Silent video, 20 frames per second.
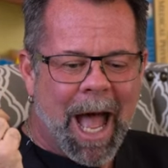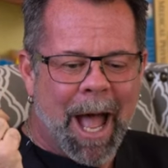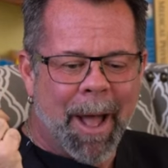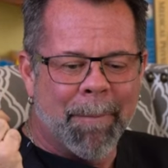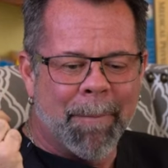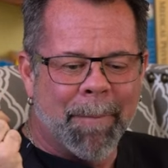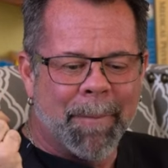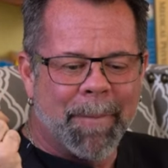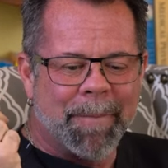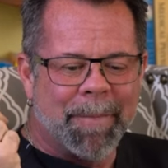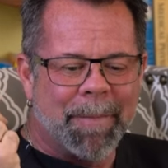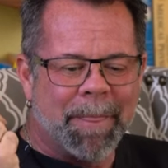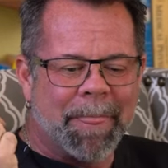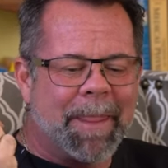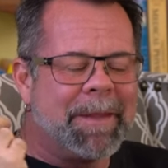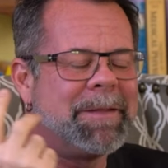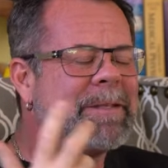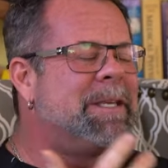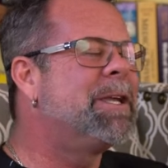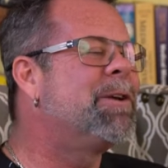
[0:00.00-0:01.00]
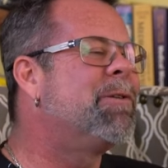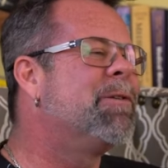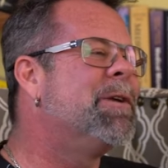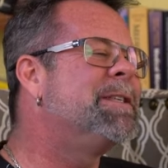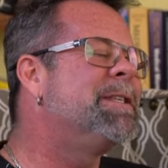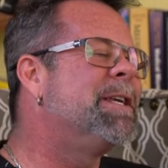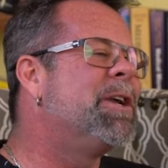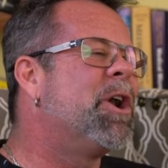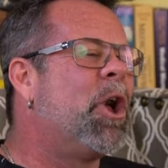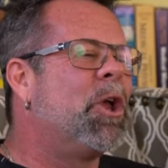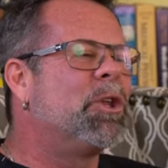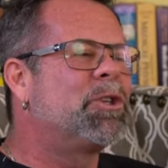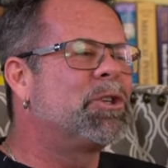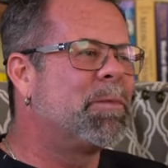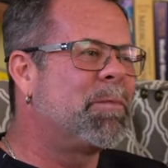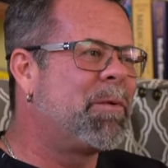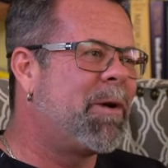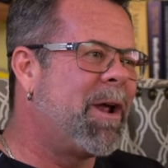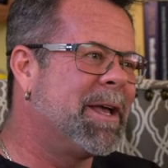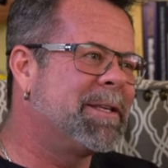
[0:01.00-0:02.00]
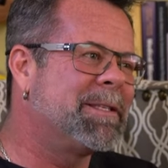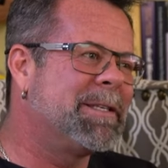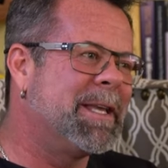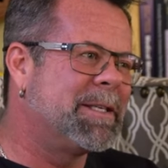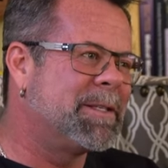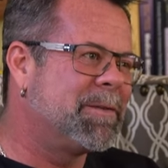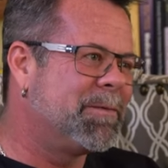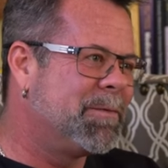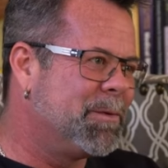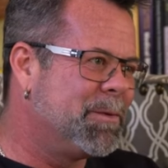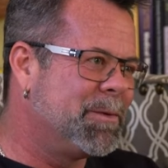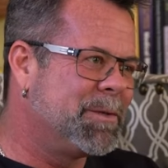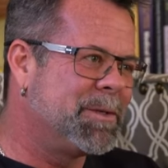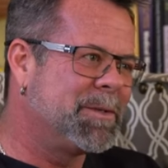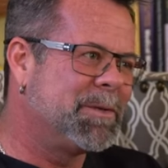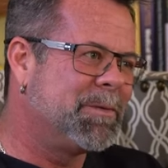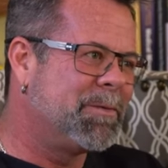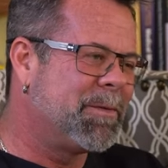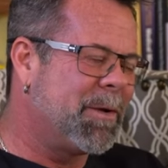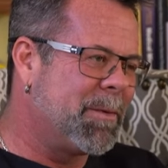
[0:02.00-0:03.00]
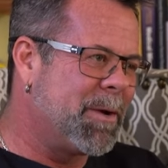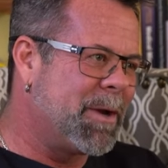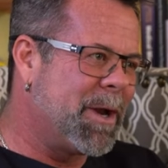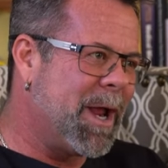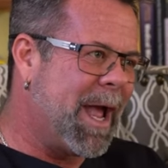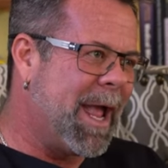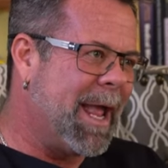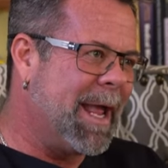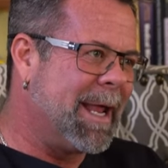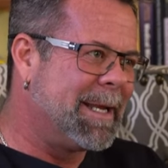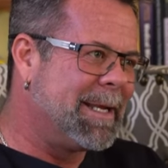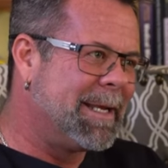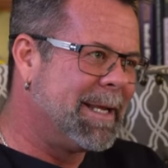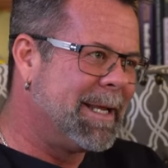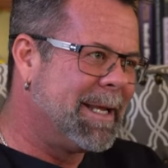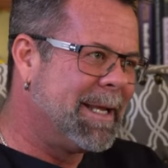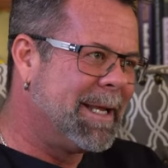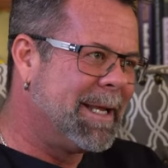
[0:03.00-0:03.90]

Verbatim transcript: Um, the decreasing ultra processed foods from your diet.